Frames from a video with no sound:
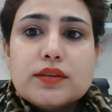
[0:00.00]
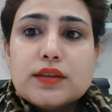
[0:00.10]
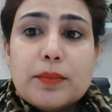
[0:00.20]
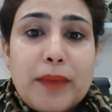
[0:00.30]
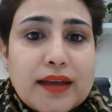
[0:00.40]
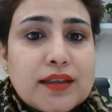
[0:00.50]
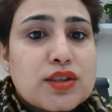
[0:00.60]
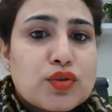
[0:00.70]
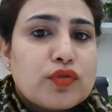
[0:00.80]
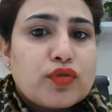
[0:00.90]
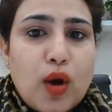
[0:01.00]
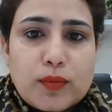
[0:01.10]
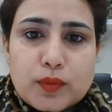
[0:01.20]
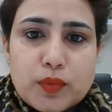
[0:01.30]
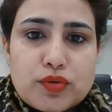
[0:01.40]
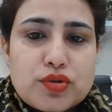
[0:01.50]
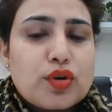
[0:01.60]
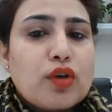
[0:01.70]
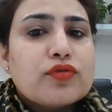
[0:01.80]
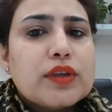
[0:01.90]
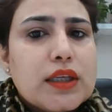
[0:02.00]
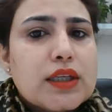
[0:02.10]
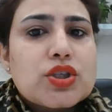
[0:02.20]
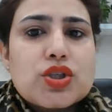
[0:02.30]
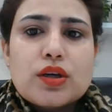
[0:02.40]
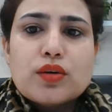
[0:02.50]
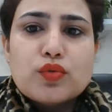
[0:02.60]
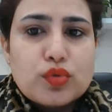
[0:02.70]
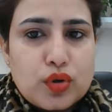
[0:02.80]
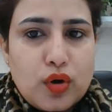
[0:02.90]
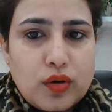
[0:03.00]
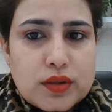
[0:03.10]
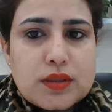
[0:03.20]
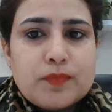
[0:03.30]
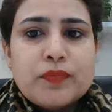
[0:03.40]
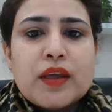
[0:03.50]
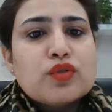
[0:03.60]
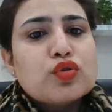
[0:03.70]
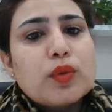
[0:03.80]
the magnitude of contribution of each root cause to the